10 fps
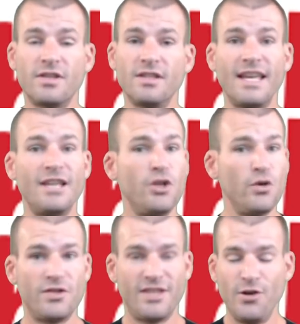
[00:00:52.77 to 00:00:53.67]
since they
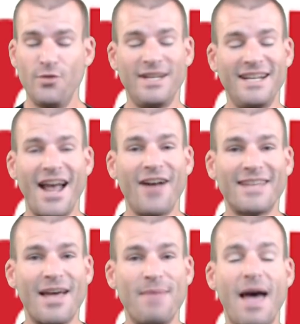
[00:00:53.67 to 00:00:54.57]
do zoom in and out
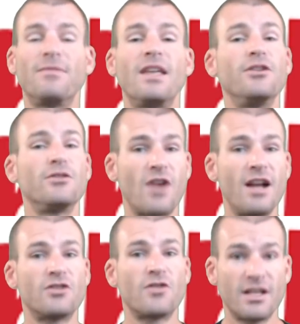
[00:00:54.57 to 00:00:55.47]
that map, they do try
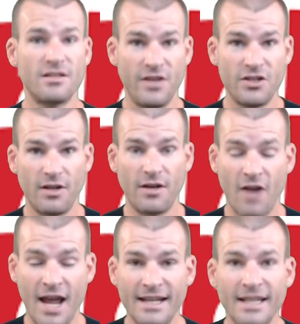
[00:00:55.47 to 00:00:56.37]
to trick us visually,
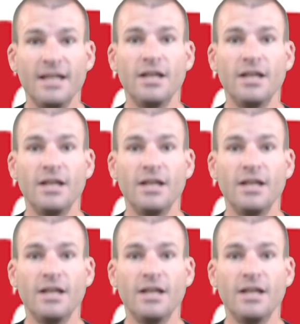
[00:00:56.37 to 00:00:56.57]
right?